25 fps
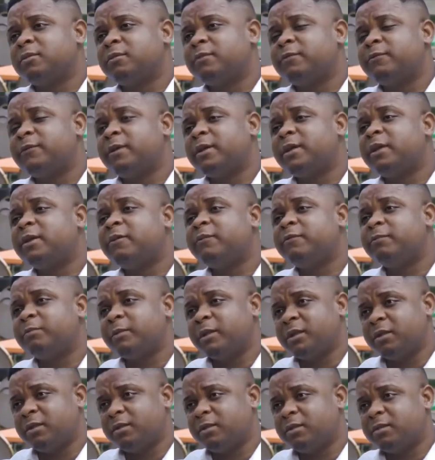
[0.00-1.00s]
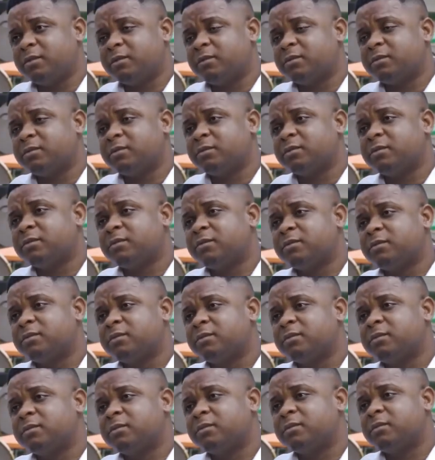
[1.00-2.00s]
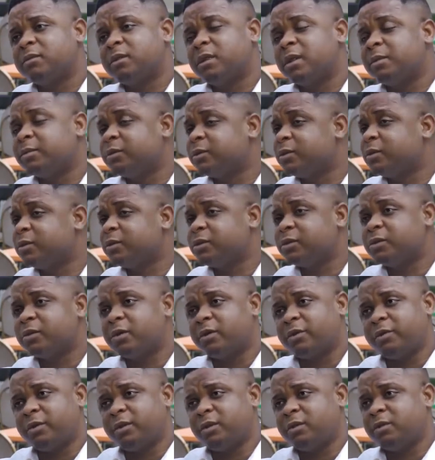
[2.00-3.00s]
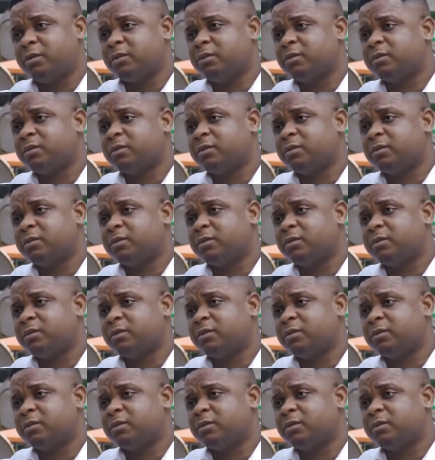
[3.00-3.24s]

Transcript: Forgive me. I'm so sorry.